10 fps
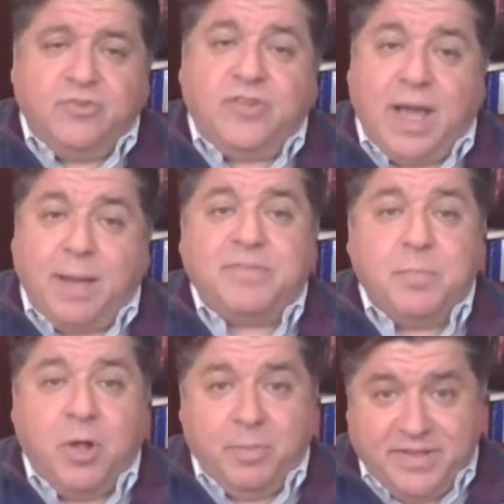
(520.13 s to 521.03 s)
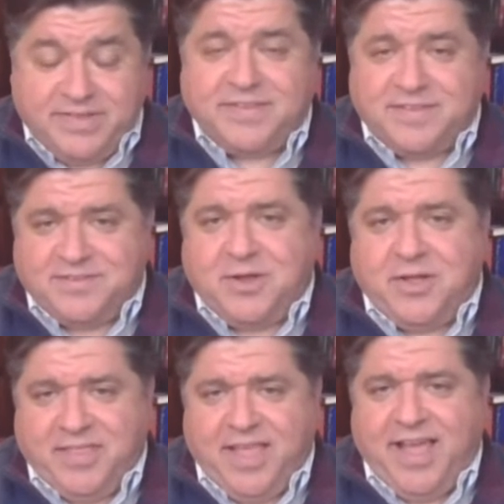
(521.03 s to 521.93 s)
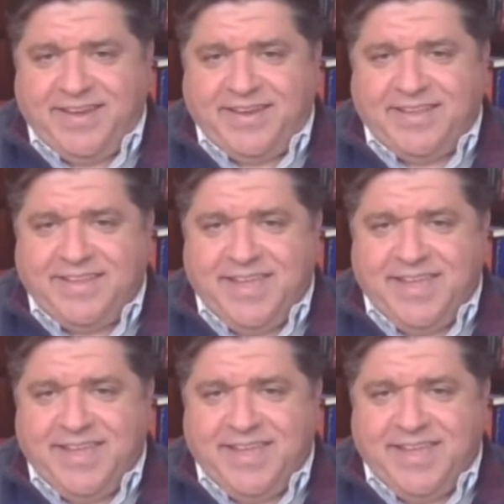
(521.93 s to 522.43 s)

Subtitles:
Shop small businesses online.